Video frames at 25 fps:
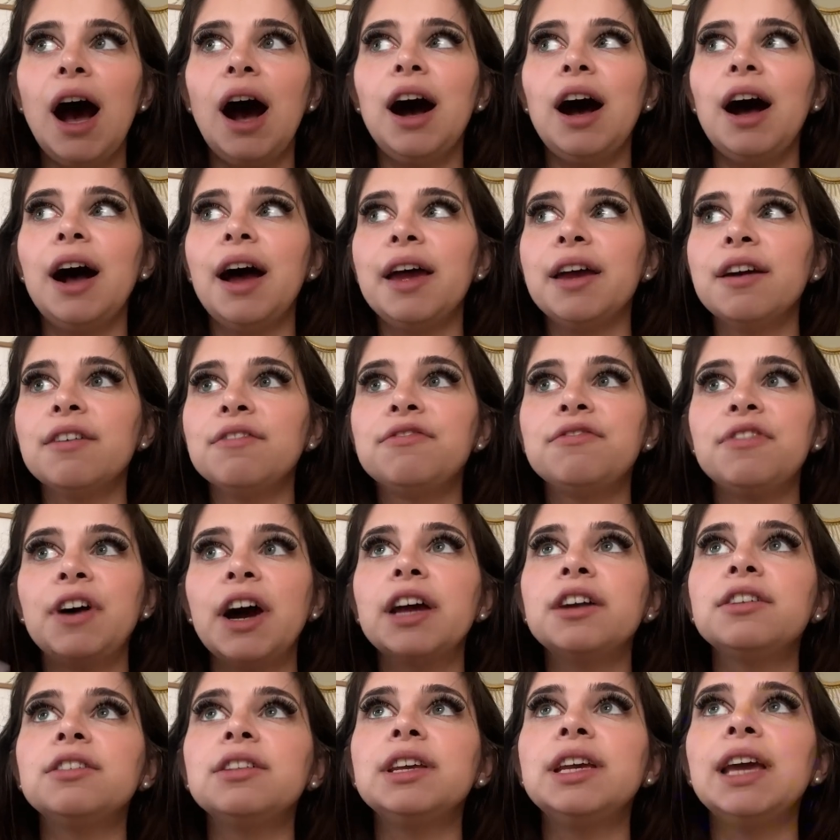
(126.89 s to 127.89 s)
I
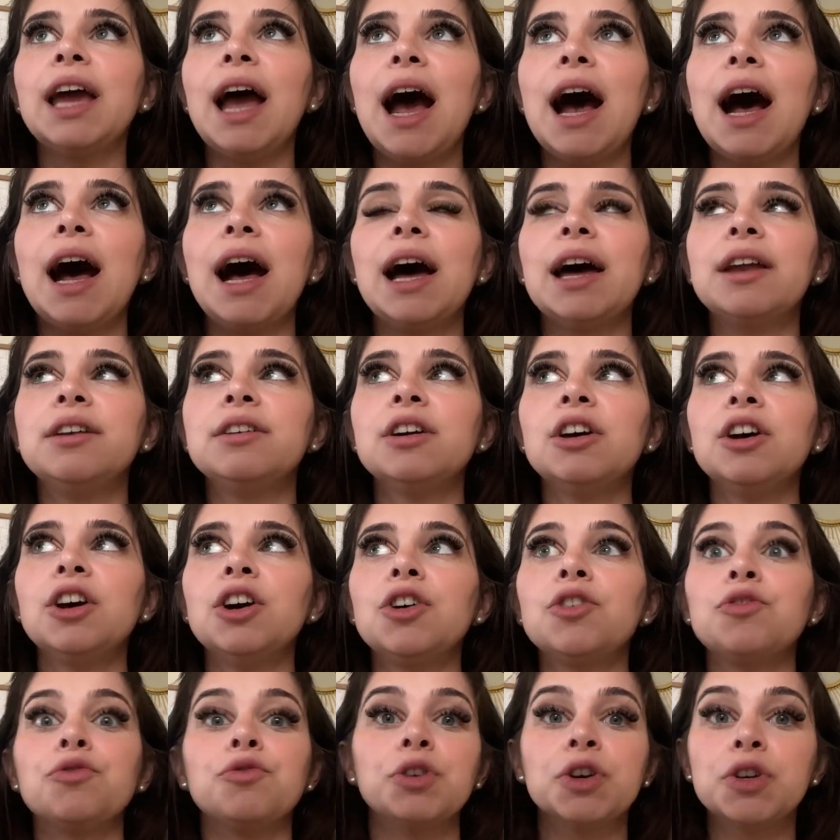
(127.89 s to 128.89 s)
finally had
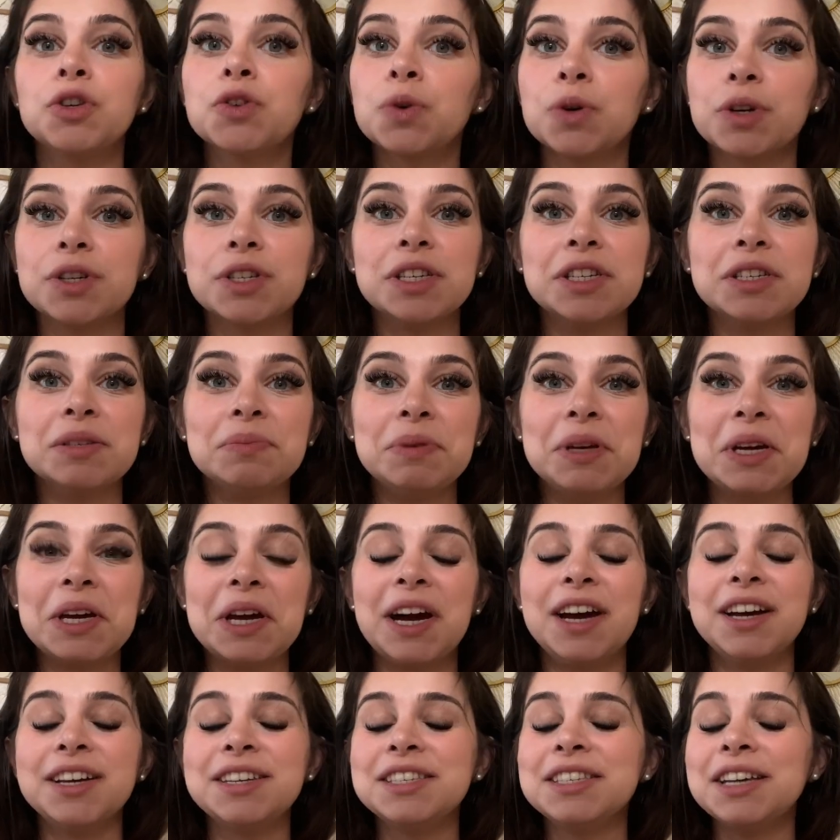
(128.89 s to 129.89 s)
resources
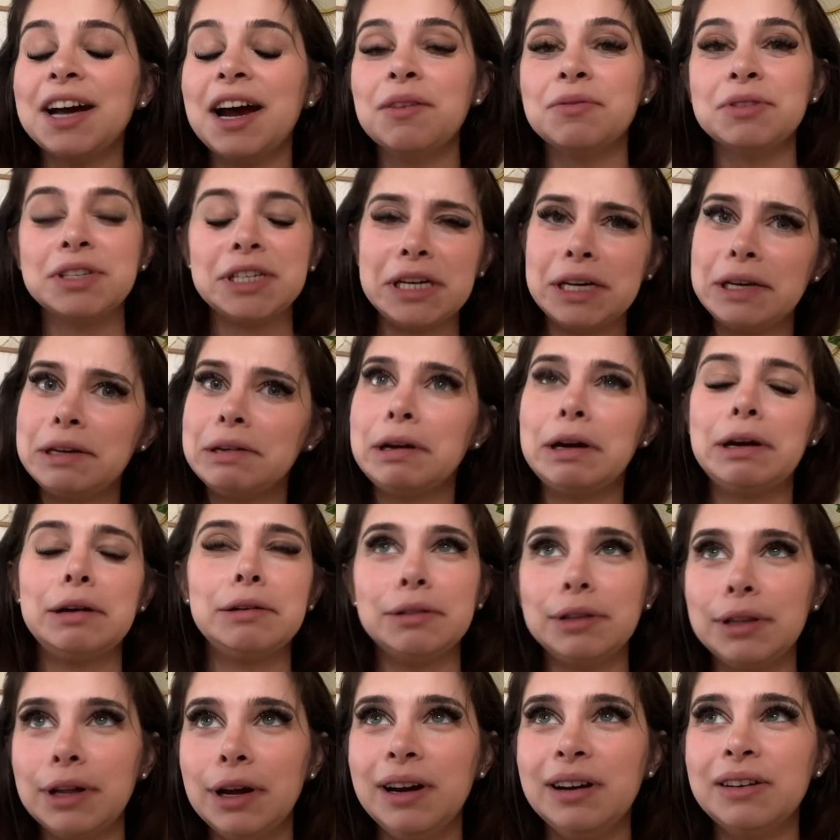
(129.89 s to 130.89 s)
because I was taking
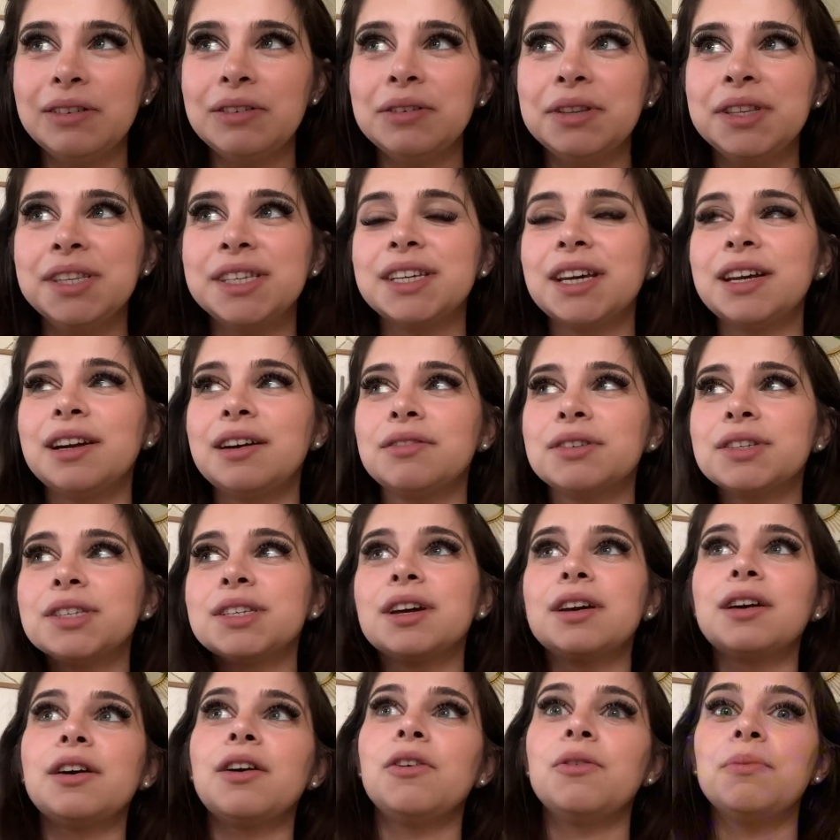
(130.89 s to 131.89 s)
out loans and I
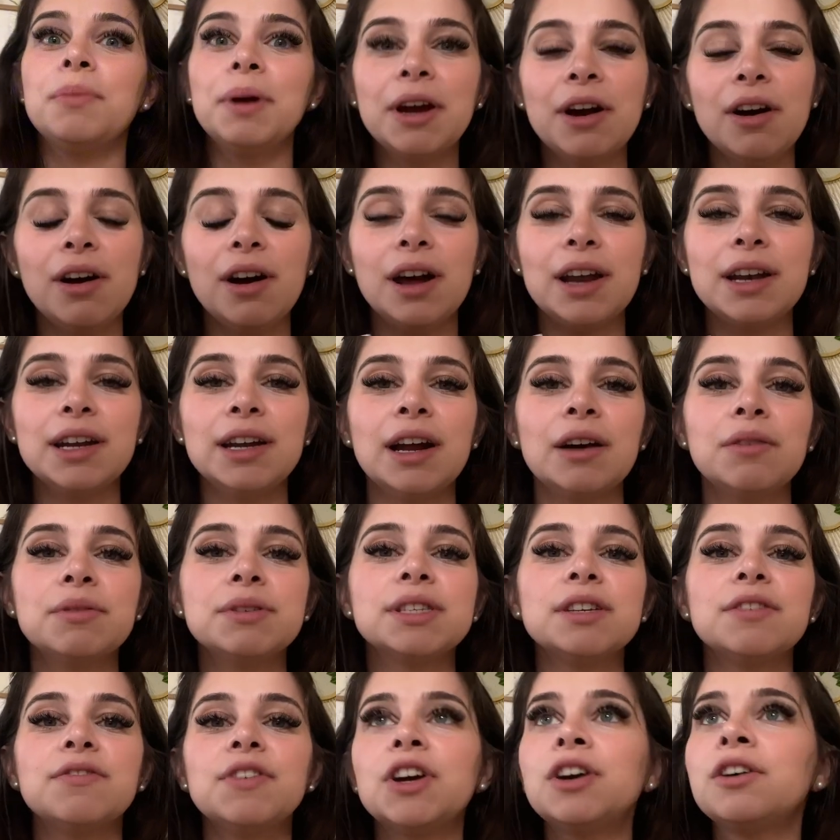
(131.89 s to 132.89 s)
was like, oh my God. And I
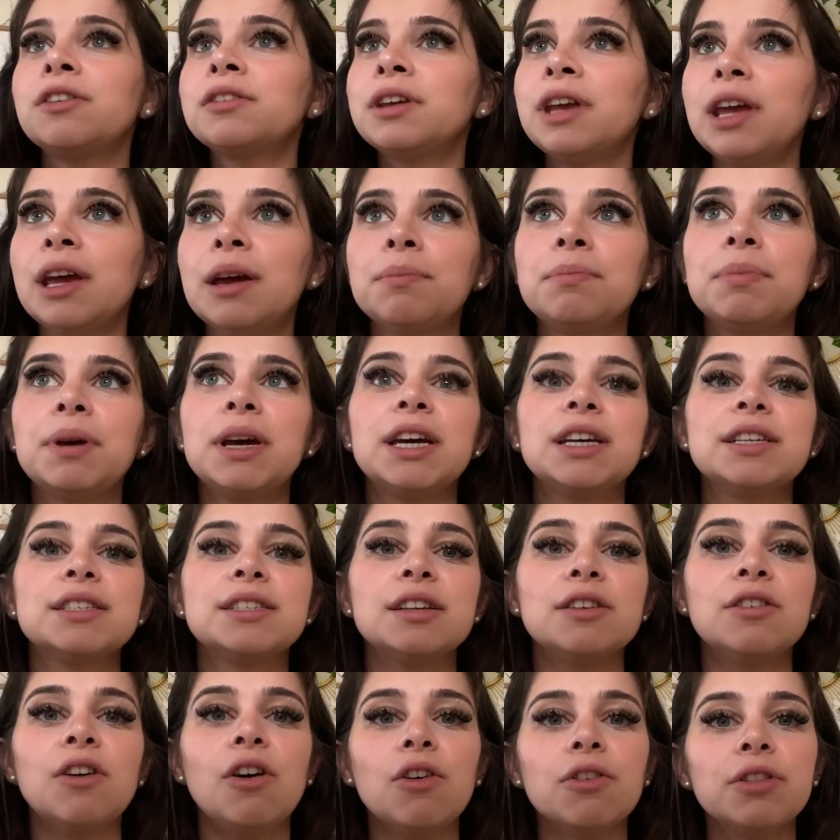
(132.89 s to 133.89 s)
was living on
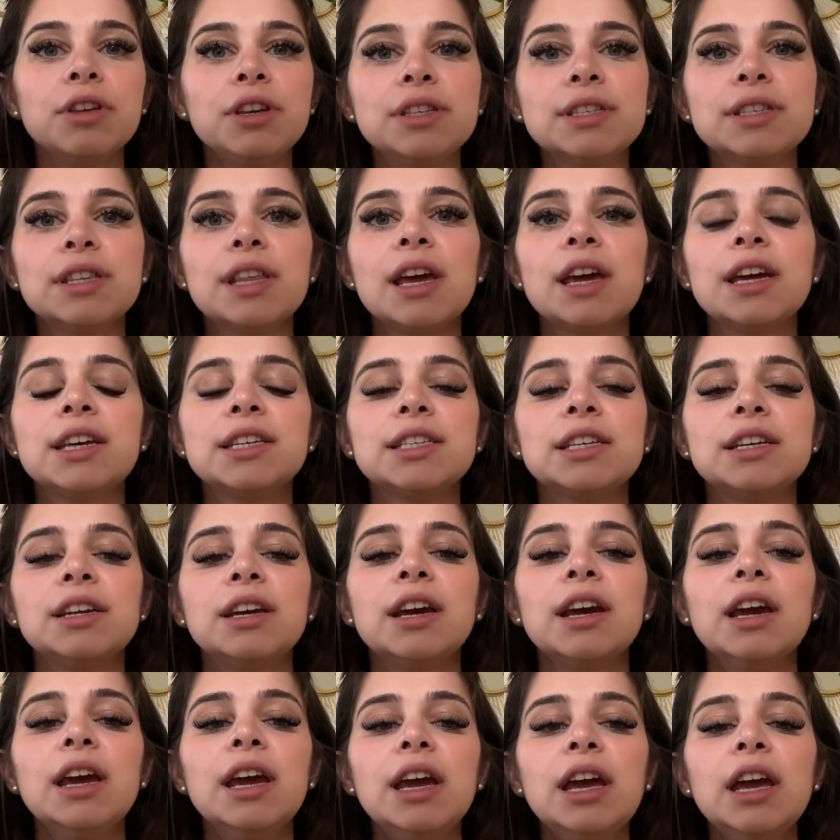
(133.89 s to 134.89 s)
campus and all these things.
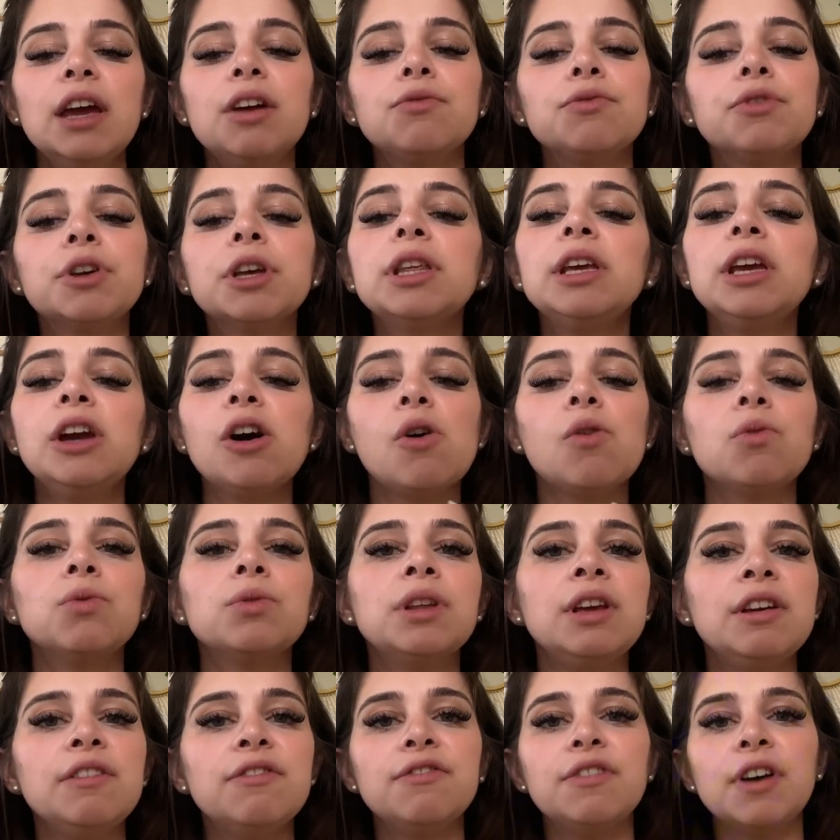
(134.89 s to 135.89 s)
And it really
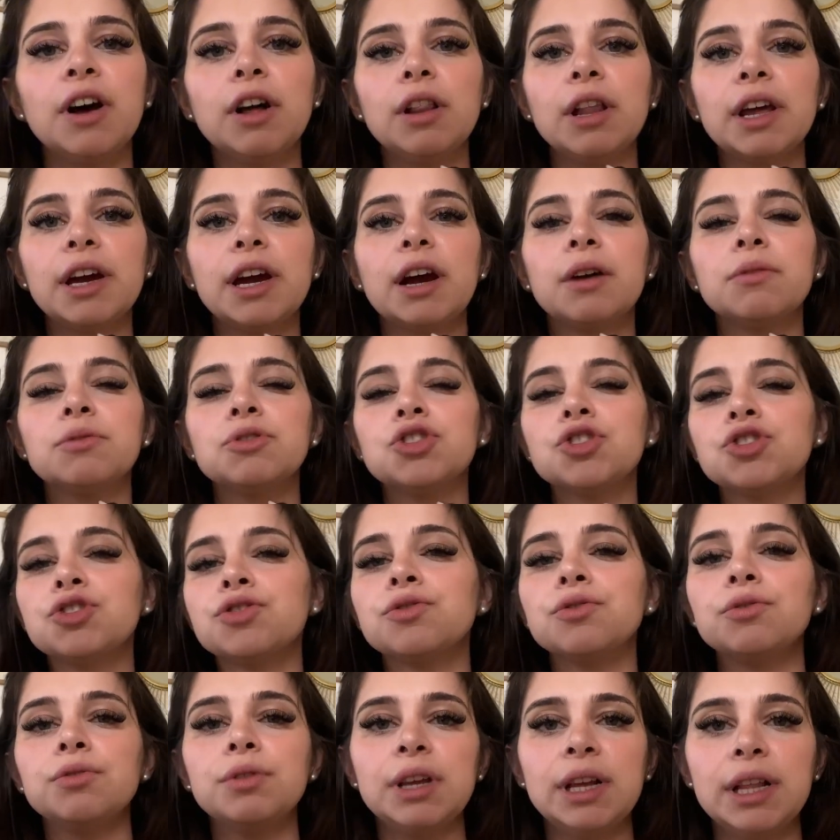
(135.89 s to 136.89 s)
only felt like I was
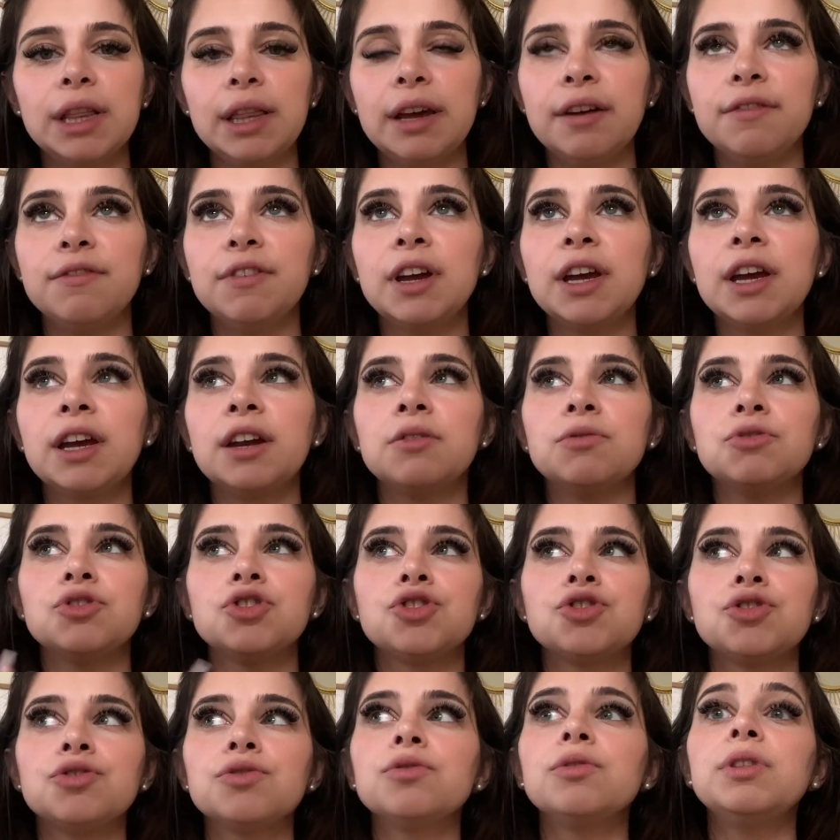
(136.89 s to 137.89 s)
truly living and I
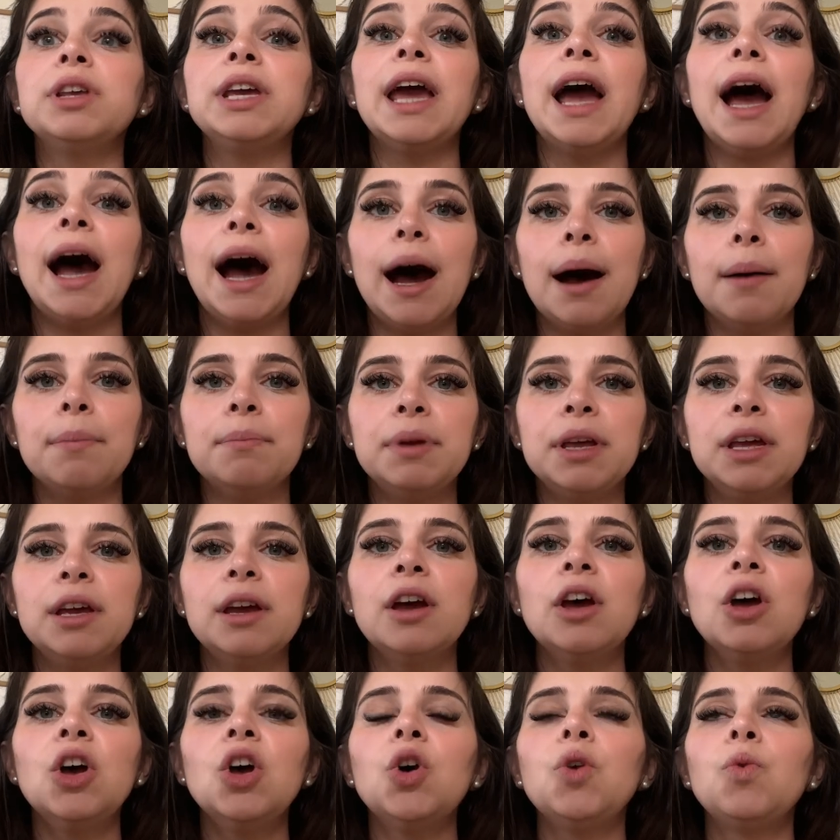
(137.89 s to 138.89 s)
was truly
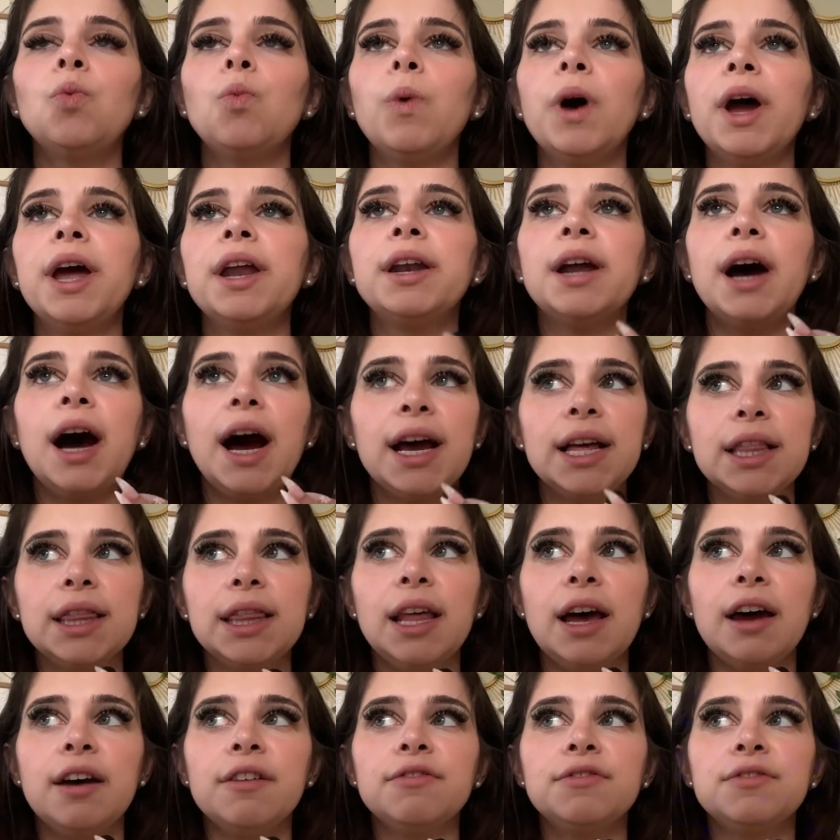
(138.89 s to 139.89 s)
happy when I
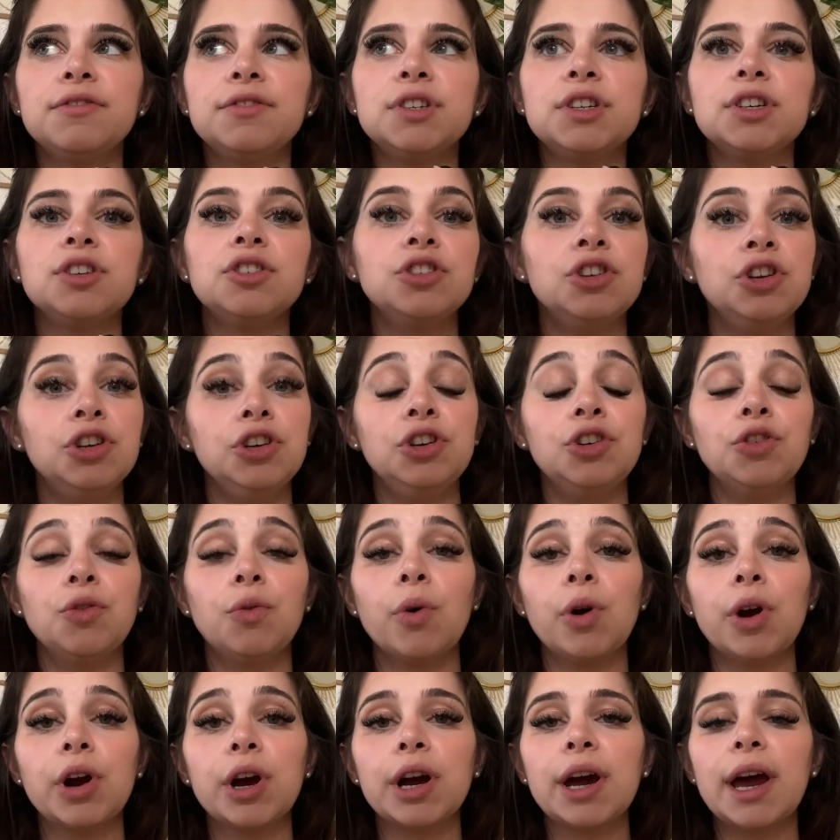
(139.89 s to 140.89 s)
left New
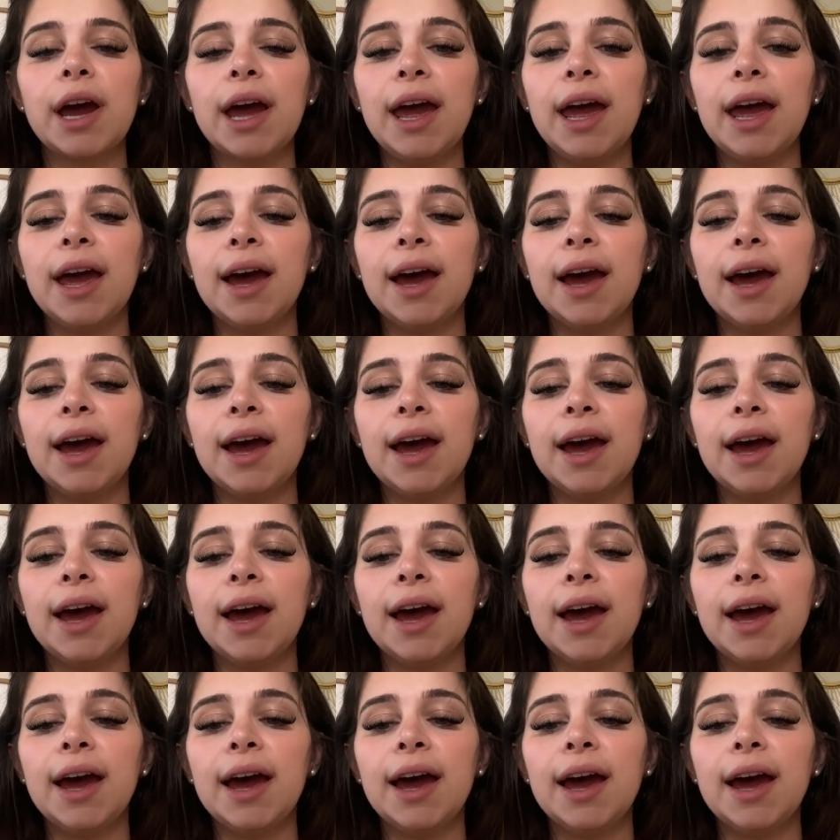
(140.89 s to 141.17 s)
York.